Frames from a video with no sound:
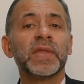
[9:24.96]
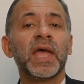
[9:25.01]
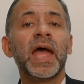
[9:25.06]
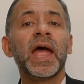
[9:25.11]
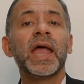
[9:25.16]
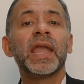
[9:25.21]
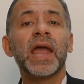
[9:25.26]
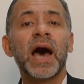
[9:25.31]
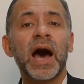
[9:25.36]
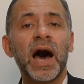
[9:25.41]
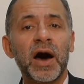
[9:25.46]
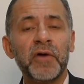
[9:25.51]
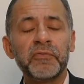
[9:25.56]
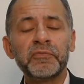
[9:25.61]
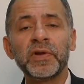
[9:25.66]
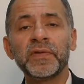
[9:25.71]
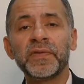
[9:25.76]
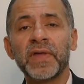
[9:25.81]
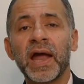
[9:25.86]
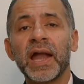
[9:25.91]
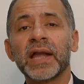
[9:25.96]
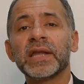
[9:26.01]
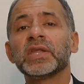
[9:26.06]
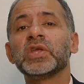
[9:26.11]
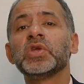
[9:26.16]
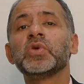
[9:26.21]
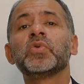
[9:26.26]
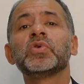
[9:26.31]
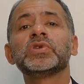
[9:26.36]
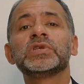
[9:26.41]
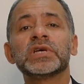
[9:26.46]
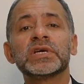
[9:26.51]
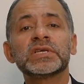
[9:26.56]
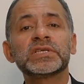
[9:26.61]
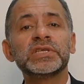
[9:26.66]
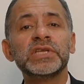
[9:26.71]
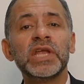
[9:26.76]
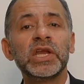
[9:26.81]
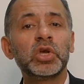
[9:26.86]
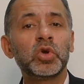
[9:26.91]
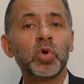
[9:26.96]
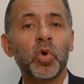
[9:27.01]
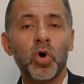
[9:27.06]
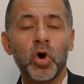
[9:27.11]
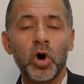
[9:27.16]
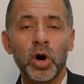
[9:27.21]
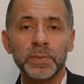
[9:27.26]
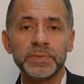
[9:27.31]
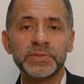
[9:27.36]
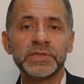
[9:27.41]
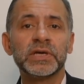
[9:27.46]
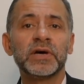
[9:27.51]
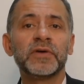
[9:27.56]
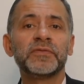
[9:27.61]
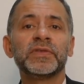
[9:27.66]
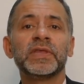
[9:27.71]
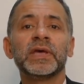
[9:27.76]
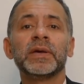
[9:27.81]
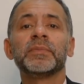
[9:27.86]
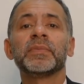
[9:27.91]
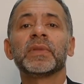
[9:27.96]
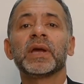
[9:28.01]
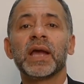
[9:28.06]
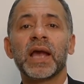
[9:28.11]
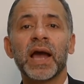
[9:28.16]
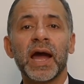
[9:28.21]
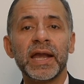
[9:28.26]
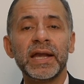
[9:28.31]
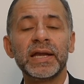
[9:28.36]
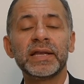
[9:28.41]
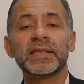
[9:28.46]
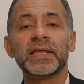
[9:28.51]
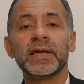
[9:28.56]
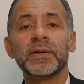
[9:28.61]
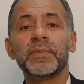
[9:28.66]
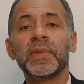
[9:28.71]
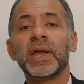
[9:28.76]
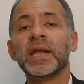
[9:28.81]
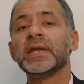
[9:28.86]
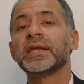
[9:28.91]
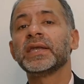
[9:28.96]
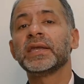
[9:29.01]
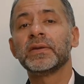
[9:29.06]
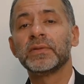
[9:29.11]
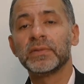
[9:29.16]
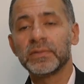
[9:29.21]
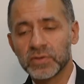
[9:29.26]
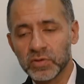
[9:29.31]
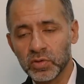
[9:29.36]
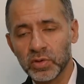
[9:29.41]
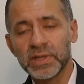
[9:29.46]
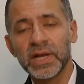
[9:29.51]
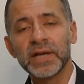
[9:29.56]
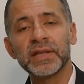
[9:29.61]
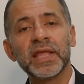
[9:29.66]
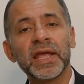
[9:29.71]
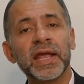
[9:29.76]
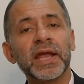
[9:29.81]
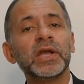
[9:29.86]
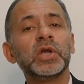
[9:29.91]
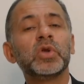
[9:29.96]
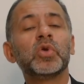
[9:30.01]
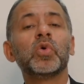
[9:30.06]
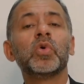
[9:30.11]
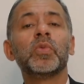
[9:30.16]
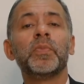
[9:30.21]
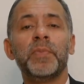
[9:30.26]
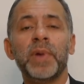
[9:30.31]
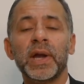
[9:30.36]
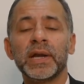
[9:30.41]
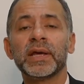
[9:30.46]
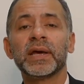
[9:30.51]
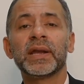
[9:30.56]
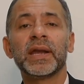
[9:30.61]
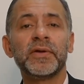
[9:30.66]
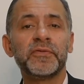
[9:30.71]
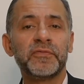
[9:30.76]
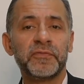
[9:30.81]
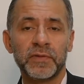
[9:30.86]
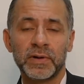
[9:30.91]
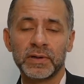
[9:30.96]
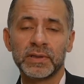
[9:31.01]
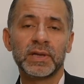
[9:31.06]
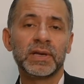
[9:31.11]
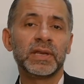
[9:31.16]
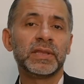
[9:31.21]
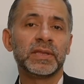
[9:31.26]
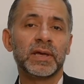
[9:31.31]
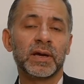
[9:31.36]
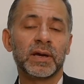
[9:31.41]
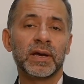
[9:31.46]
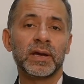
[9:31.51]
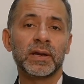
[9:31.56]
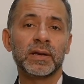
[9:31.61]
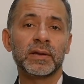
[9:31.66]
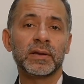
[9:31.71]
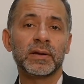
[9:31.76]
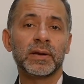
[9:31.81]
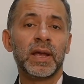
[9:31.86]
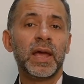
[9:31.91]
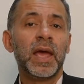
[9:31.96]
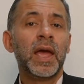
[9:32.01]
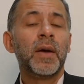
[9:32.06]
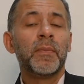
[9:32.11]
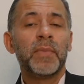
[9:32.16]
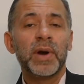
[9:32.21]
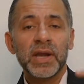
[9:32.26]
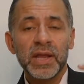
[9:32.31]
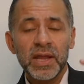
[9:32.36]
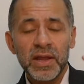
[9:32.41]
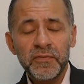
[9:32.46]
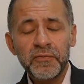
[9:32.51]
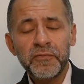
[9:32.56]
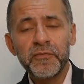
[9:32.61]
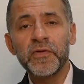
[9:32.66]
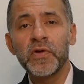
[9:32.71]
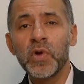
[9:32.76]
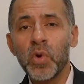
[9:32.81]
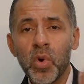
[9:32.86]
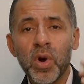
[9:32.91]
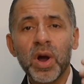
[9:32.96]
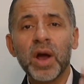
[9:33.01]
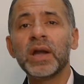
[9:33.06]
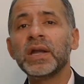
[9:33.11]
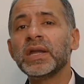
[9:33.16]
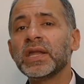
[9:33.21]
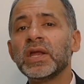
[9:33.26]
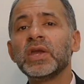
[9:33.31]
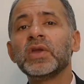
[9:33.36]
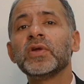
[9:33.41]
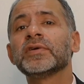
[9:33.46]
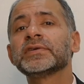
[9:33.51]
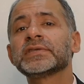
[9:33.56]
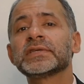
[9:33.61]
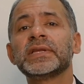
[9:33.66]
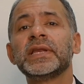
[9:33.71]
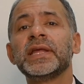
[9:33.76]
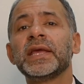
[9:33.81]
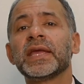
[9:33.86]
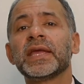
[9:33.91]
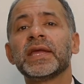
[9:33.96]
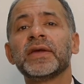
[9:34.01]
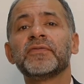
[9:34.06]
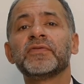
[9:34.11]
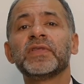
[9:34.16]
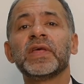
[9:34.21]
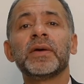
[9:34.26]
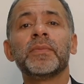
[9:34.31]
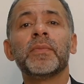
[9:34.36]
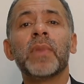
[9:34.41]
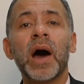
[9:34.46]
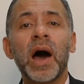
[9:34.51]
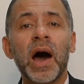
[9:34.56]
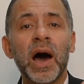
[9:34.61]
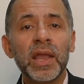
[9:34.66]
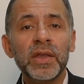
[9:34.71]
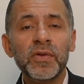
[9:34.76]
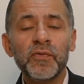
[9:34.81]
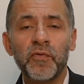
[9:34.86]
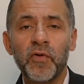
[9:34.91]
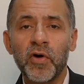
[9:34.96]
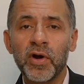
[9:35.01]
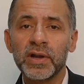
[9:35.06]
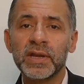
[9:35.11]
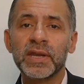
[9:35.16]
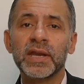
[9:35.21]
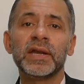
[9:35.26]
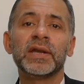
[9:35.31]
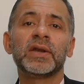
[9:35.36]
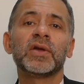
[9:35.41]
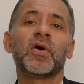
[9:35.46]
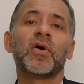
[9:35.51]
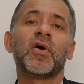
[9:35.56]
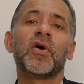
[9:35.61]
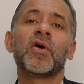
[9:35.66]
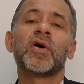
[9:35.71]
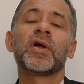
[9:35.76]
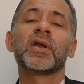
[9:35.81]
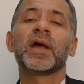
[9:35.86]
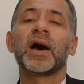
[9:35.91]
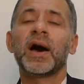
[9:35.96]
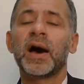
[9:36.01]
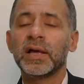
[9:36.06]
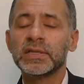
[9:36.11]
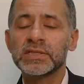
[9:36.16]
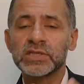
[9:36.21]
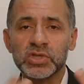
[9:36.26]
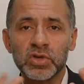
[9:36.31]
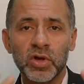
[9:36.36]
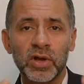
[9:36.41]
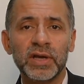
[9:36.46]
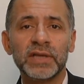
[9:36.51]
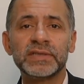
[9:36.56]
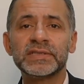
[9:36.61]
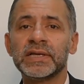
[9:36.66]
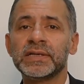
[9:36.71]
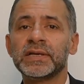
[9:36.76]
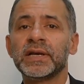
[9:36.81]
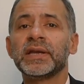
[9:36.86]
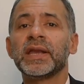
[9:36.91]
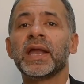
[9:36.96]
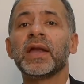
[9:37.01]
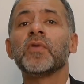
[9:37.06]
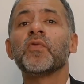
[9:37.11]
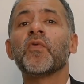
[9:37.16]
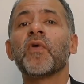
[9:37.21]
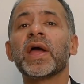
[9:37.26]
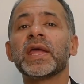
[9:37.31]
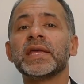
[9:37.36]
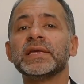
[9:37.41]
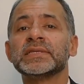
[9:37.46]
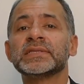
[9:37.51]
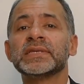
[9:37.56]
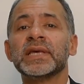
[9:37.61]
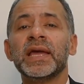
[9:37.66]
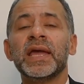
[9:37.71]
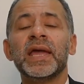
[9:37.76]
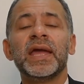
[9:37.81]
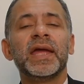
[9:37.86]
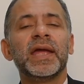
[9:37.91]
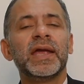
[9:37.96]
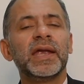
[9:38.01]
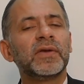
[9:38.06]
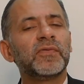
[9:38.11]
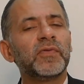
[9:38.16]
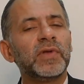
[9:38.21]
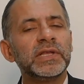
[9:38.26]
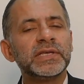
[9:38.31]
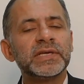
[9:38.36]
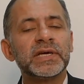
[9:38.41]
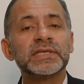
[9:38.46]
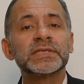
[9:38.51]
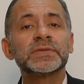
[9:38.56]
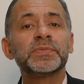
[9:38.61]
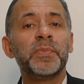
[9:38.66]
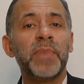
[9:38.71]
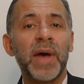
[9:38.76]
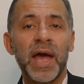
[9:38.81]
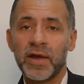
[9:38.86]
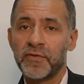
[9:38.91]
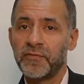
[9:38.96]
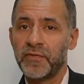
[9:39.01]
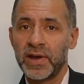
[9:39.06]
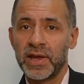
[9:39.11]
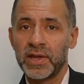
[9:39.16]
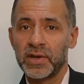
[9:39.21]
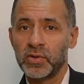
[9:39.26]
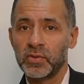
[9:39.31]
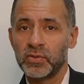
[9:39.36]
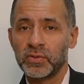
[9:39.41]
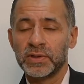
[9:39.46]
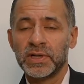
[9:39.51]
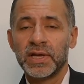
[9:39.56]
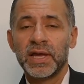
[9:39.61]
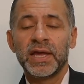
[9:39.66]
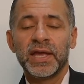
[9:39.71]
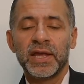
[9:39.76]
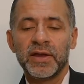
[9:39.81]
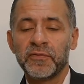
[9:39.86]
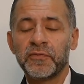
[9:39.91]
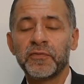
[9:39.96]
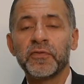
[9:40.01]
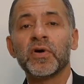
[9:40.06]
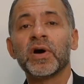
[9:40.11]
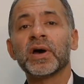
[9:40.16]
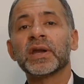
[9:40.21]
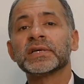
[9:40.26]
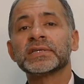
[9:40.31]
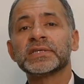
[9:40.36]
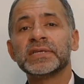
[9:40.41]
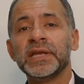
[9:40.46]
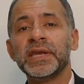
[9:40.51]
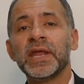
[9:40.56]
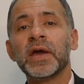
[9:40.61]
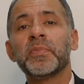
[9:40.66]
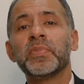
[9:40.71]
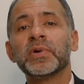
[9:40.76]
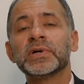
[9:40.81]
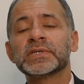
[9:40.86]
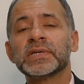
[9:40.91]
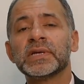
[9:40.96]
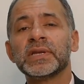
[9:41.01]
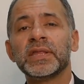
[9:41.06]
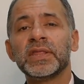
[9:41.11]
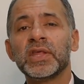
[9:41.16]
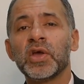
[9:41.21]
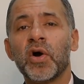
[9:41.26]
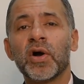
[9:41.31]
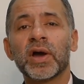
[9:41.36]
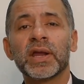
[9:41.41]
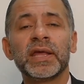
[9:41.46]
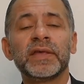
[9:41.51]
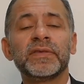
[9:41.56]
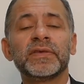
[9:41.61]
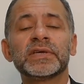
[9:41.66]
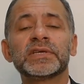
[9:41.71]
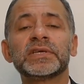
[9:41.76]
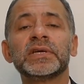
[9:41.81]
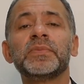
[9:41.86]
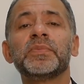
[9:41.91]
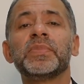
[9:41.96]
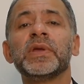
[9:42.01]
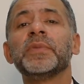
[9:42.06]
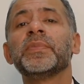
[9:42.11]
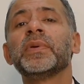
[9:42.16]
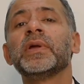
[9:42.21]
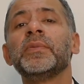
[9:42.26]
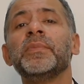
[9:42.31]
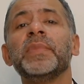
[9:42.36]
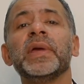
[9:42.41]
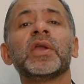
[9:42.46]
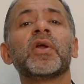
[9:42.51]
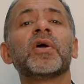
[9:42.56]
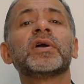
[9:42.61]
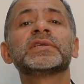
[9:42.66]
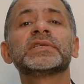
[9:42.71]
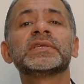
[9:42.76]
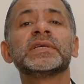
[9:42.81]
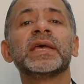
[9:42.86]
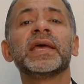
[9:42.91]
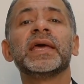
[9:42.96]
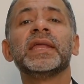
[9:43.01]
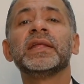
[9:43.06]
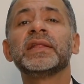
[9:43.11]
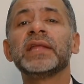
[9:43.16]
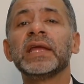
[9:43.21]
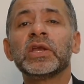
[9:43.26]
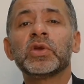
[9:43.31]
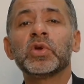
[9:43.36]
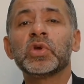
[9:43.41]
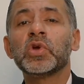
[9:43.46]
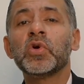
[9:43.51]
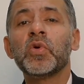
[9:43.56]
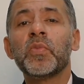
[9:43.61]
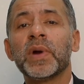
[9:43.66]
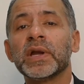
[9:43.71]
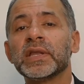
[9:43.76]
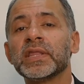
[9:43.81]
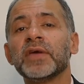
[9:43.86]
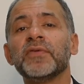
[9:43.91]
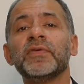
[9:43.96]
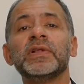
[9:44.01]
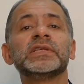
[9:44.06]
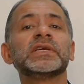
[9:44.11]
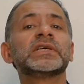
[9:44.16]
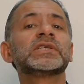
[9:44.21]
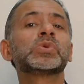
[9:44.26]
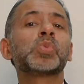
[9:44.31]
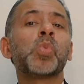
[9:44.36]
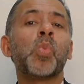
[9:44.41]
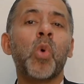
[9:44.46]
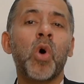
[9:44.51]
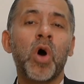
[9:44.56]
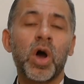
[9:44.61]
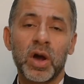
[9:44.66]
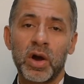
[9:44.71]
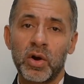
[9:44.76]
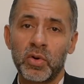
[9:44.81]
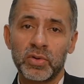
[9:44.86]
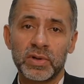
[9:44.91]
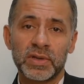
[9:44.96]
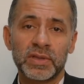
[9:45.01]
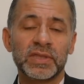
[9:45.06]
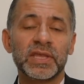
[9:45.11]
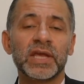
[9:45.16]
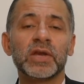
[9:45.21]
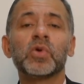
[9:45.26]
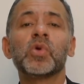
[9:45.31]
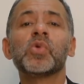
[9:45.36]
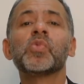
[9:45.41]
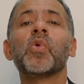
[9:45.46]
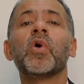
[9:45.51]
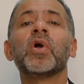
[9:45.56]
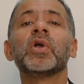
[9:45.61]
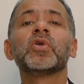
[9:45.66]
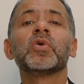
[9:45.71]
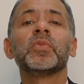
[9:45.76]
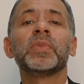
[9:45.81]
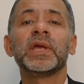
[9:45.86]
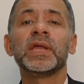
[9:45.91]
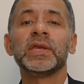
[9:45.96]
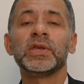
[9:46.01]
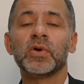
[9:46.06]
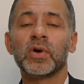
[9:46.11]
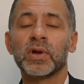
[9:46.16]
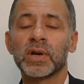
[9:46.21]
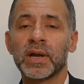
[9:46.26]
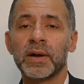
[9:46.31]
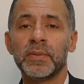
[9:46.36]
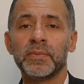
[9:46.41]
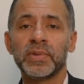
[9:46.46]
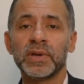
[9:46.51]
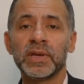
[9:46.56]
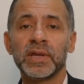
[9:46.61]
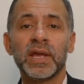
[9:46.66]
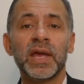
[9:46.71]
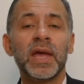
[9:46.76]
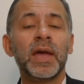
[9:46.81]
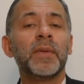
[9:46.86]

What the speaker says: And after that, you just need to observe them, guide them, and so that they can do better and further in their career. But if you continuously give them unwanted or unsolicited advice, it will just backfire you. If you are a senior person in the organization, people may not say anything to you, but they will just walk out. They don't want to be in your company.